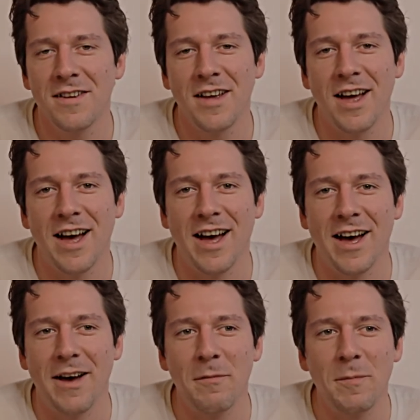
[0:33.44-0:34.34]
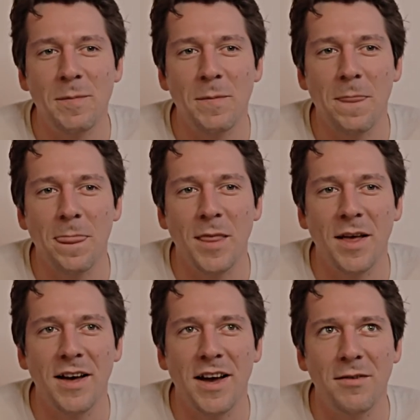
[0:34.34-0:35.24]
And
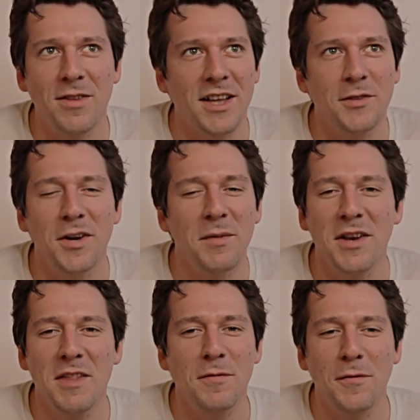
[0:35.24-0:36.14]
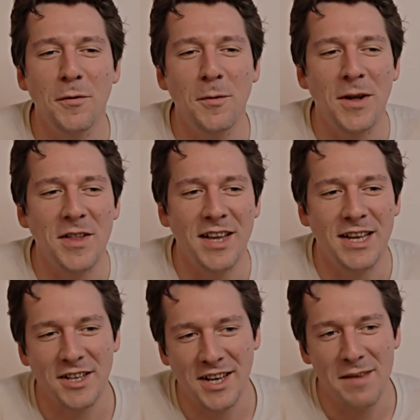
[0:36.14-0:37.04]
it was like 20 minutes before we went on
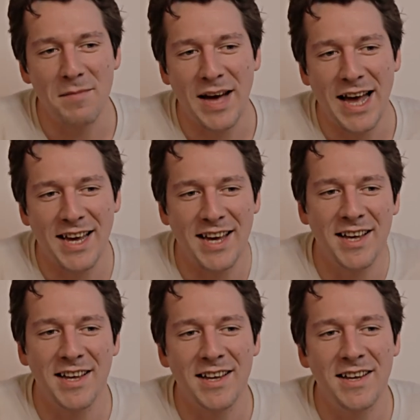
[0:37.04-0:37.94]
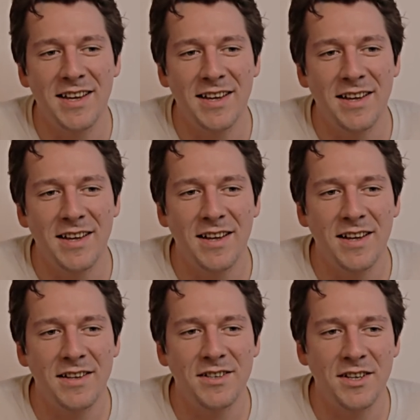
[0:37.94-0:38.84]
stage, I came back
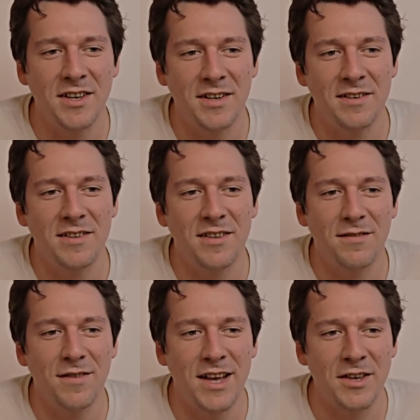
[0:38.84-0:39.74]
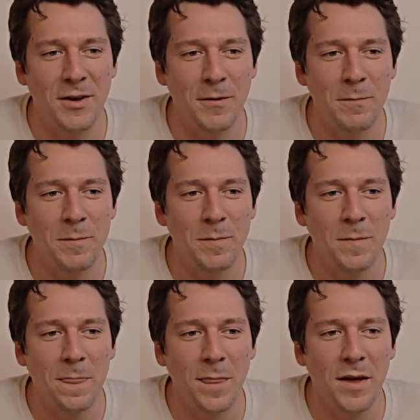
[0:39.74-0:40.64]
to the venue.
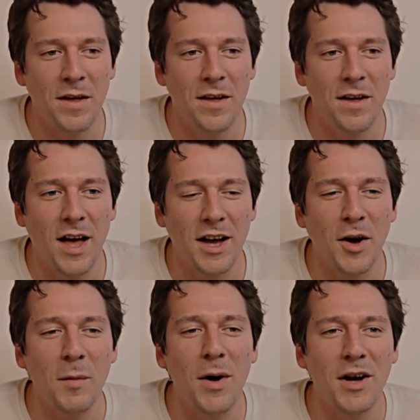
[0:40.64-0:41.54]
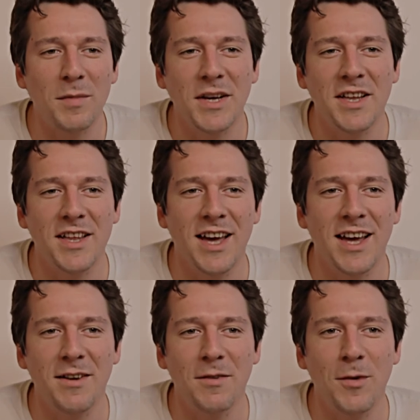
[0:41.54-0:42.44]
I got mugged because
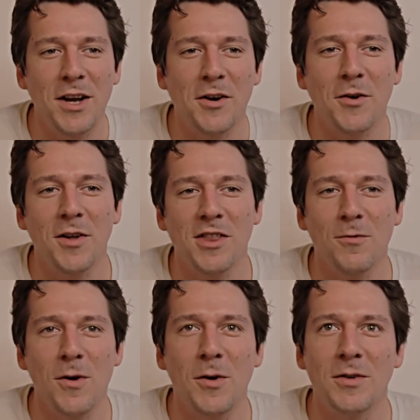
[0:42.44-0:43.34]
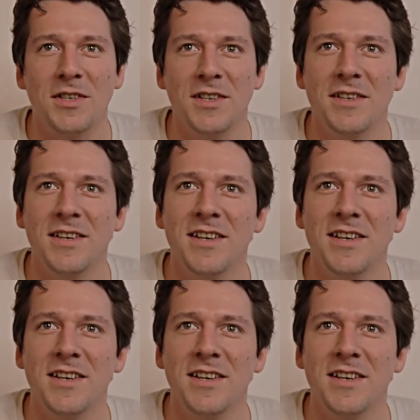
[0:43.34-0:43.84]
I went across the road to